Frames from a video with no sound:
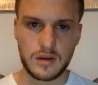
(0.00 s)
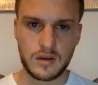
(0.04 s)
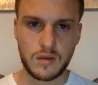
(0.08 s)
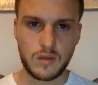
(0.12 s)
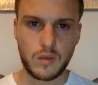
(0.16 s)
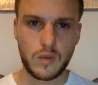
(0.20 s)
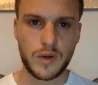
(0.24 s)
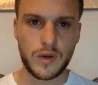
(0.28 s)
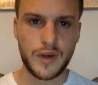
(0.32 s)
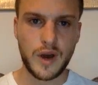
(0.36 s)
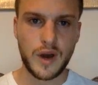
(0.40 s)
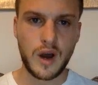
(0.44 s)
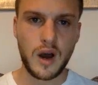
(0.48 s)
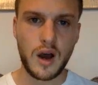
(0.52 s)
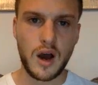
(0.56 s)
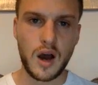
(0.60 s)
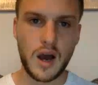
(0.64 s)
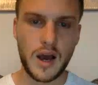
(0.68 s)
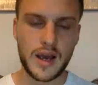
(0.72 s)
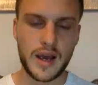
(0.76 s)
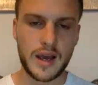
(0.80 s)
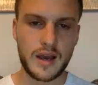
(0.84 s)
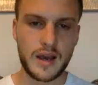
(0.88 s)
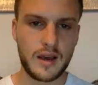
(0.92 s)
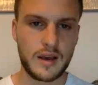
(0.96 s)
with a
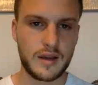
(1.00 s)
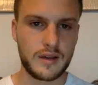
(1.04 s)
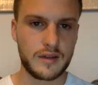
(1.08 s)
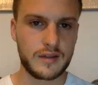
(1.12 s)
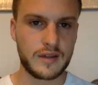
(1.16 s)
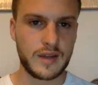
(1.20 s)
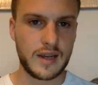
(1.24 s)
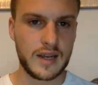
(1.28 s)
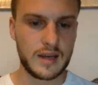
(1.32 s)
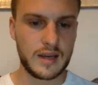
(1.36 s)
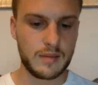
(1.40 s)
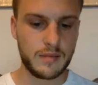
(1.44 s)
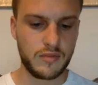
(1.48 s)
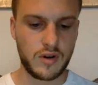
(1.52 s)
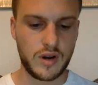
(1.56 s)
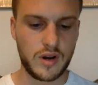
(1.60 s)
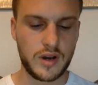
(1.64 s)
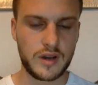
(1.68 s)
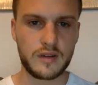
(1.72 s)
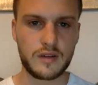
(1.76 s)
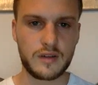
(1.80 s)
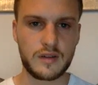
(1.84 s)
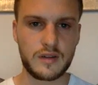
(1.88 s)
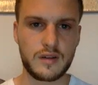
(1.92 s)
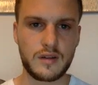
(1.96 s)
higher selling
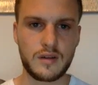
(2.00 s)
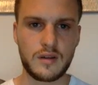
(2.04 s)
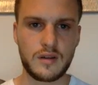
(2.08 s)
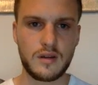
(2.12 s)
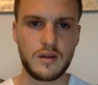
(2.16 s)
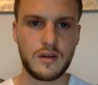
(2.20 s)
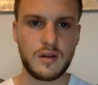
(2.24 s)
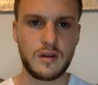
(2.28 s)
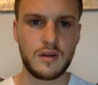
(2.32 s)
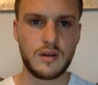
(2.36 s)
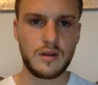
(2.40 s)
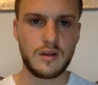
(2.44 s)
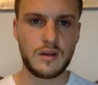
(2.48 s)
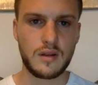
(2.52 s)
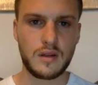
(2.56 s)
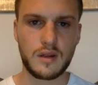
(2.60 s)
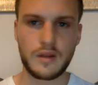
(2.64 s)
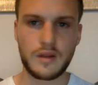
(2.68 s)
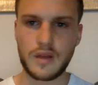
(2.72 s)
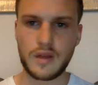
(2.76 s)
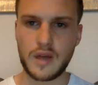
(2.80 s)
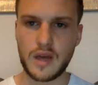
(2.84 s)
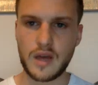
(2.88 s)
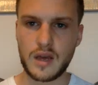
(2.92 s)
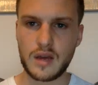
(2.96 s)
price,
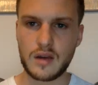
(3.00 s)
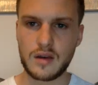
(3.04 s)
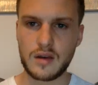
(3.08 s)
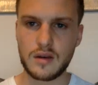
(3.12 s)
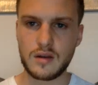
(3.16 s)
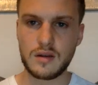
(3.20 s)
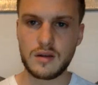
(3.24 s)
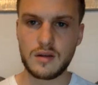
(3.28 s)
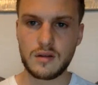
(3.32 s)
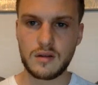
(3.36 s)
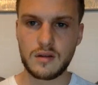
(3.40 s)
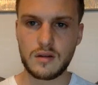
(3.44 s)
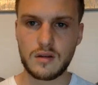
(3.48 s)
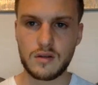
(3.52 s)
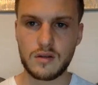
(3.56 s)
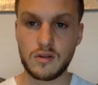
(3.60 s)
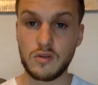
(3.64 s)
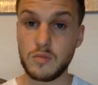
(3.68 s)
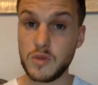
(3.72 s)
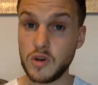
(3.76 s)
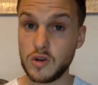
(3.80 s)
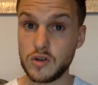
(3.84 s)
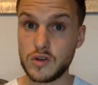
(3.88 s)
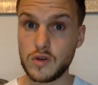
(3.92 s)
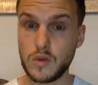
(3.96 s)
then you'd
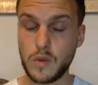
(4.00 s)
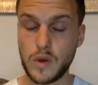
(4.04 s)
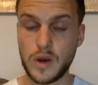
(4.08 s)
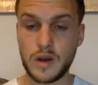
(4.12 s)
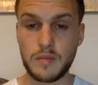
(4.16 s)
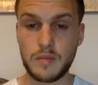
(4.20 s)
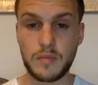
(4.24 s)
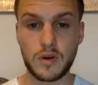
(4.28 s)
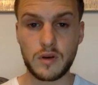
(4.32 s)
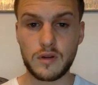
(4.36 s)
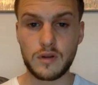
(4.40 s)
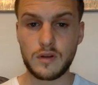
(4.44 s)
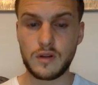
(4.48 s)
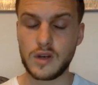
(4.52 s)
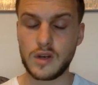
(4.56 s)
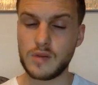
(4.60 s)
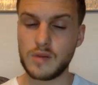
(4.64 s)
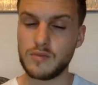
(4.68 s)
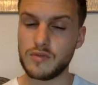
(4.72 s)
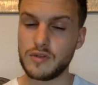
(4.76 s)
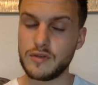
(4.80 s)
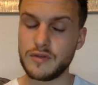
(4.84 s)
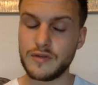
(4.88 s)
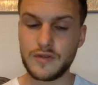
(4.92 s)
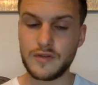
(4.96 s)
be on to a winner because the
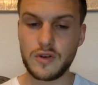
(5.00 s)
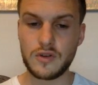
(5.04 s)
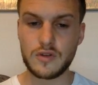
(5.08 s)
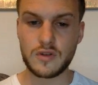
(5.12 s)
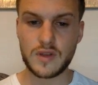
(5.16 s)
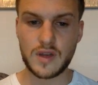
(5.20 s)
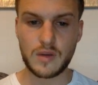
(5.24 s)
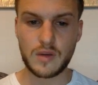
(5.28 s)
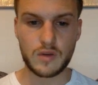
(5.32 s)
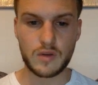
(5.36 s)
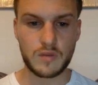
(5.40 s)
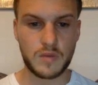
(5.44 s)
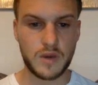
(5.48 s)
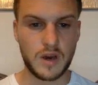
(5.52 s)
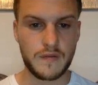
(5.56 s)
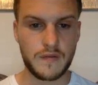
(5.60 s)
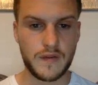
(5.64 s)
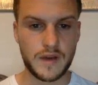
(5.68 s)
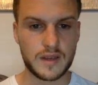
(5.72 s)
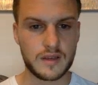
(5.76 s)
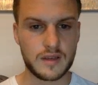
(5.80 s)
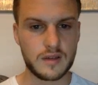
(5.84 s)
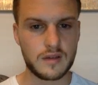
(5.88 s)
number of reviews on that was perfect.